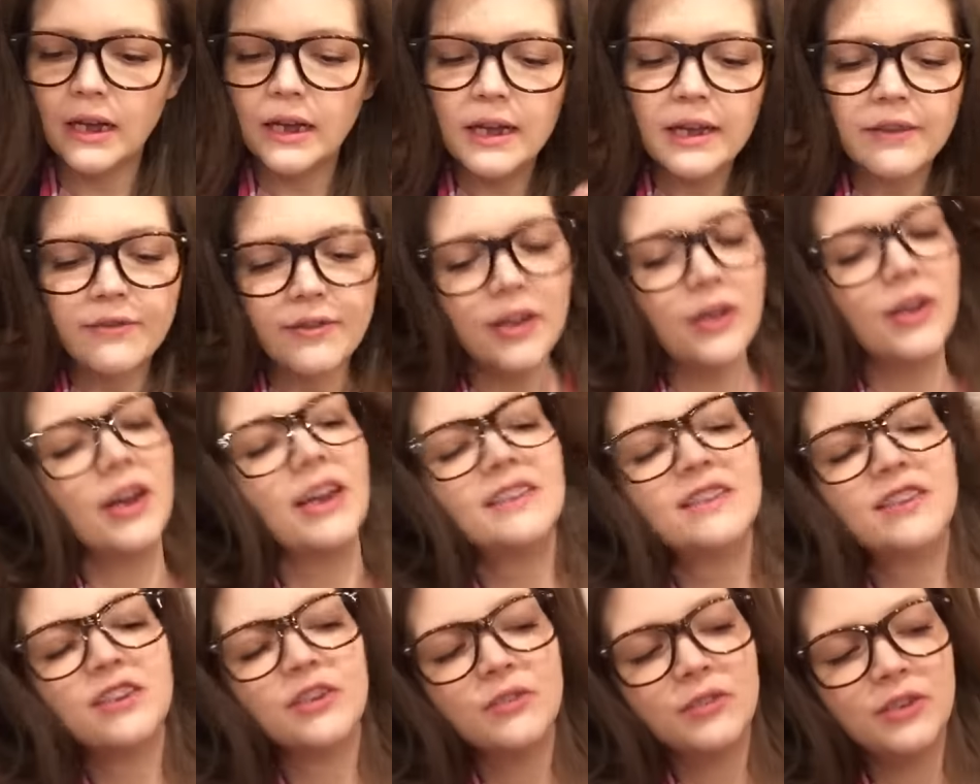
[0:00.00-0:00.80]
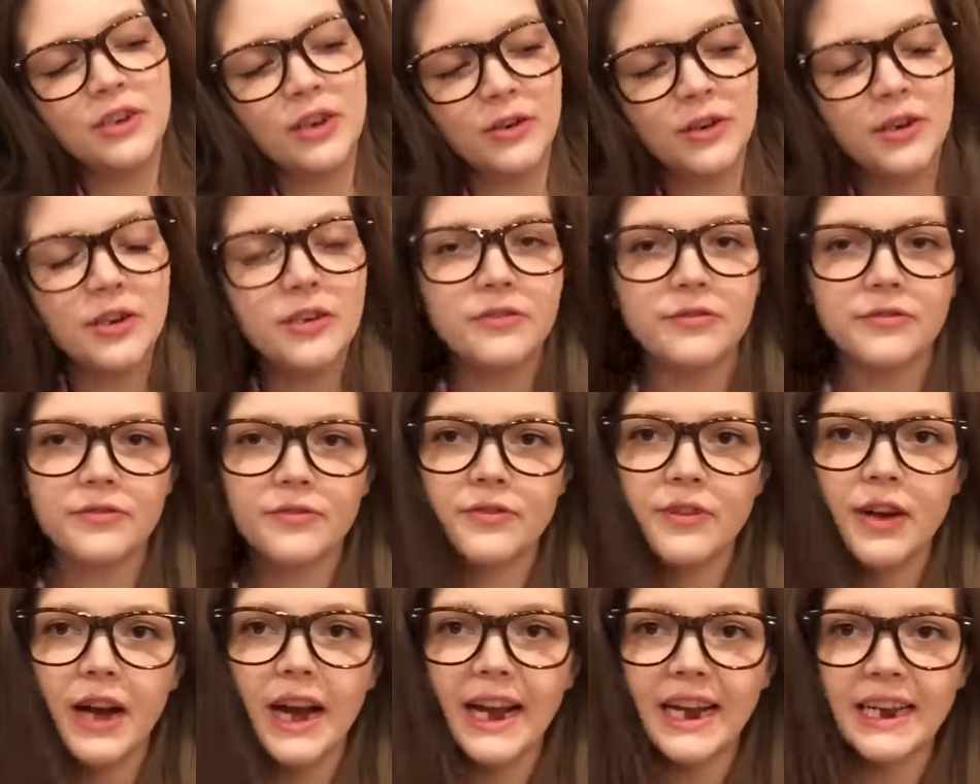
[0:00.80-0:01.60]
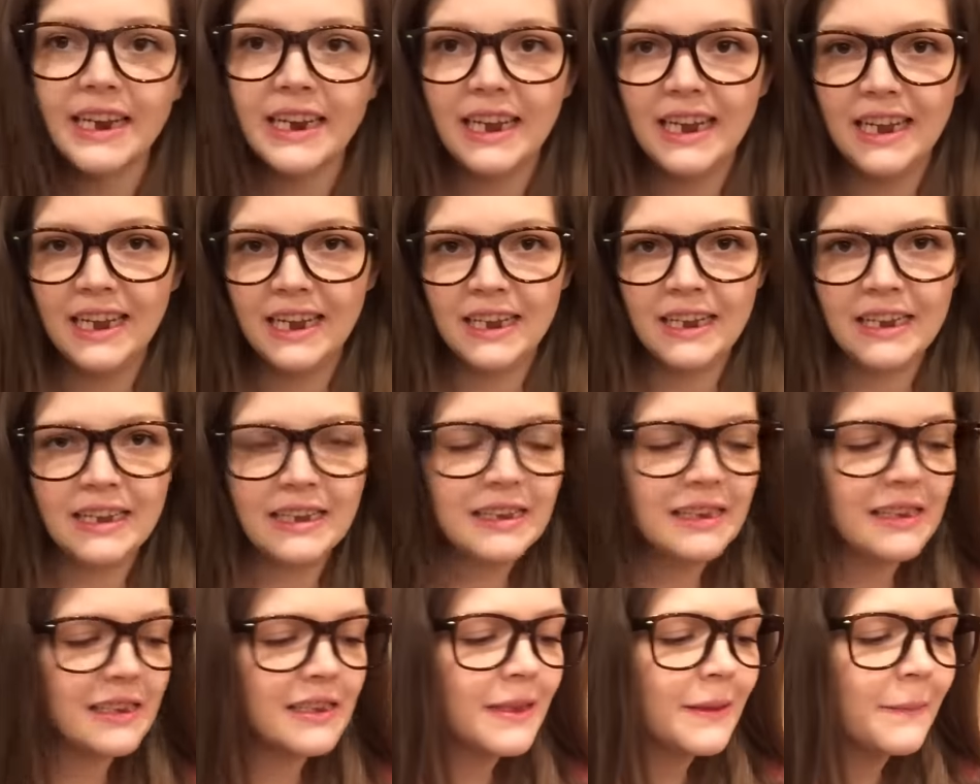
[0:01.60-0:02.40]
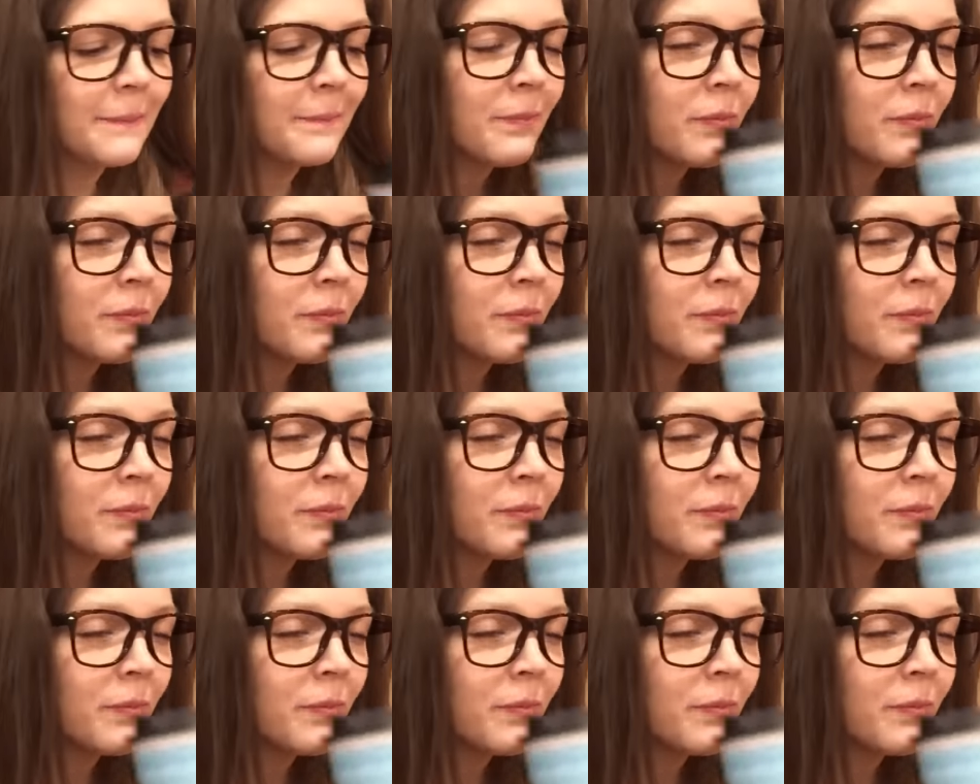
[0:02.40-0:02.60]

If you guys don't know who Fran is,